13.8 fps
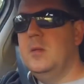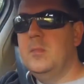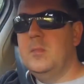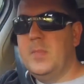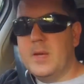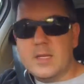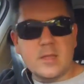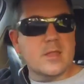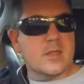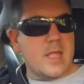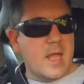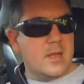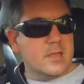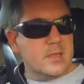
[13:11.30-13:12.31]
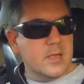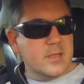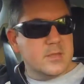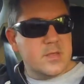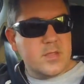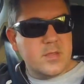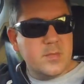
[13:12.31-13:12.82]
But as a standard sound
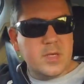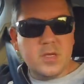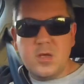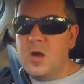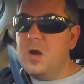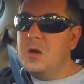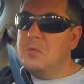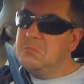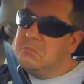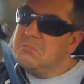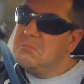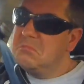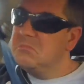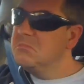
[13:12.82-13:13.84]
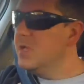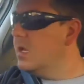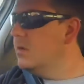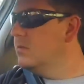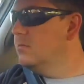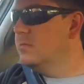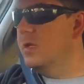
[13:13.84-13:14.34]
system in a car, yeah,
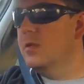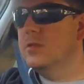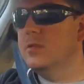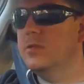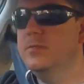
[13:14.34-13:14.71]
that'll do.